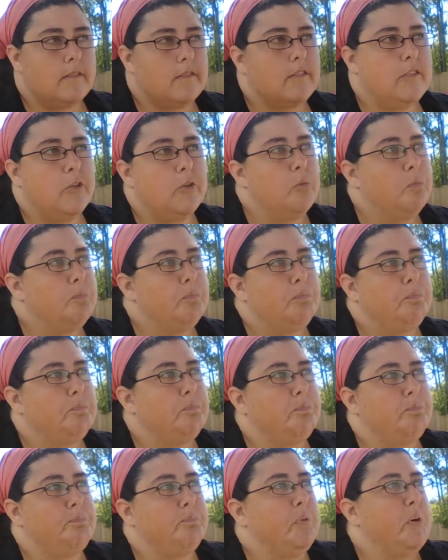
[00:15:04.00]
do
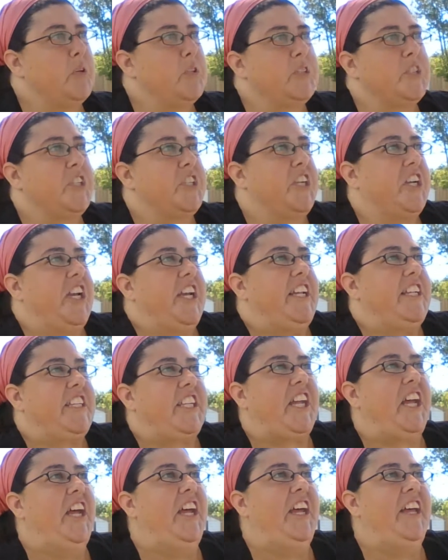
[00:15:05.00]

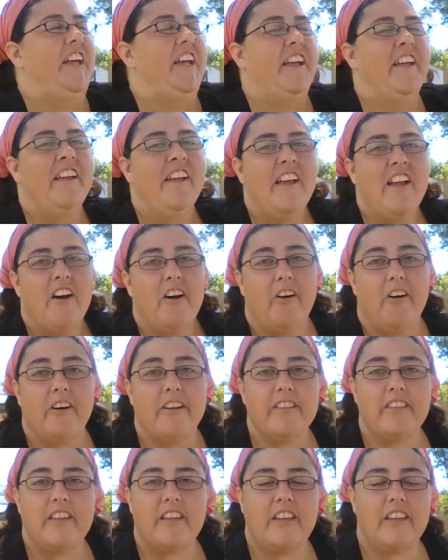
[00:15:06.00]
bullshit
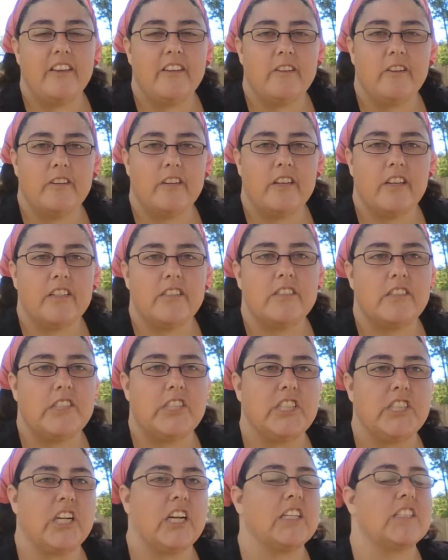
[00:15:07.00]
on the internet
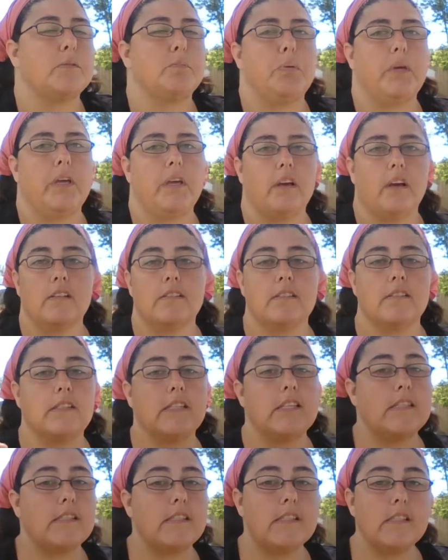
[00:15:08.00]
just because.
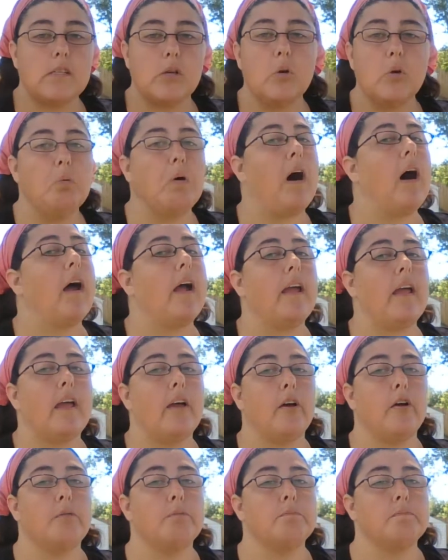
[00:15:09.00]
This is who I
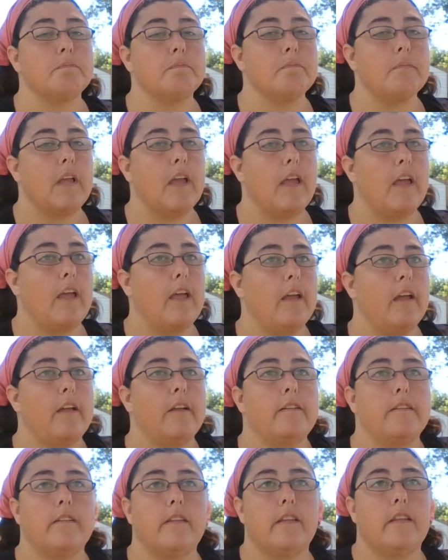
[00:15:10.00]
am,
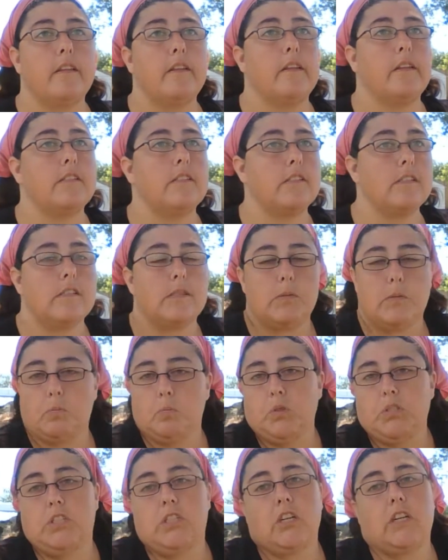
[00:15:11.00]
and this is
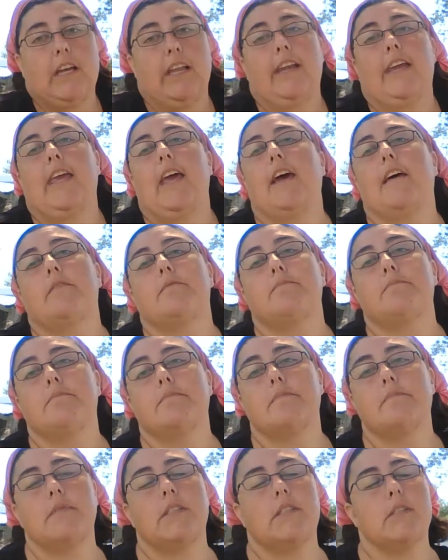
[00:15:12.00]
what you're going to get.
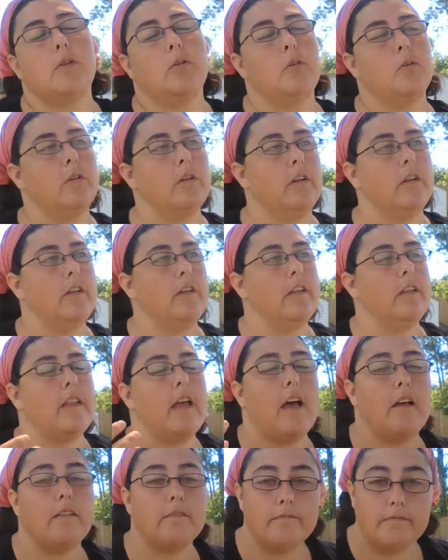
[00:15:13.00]
So in
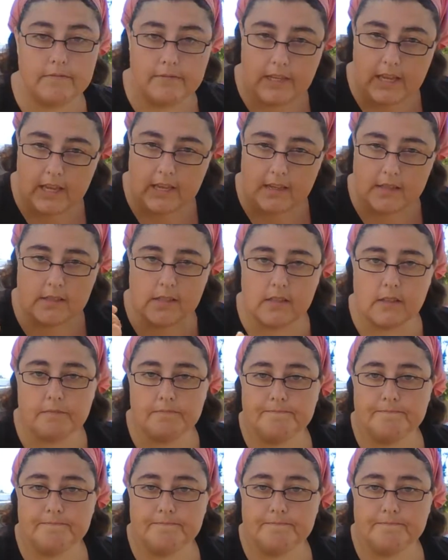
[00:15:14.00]
that case,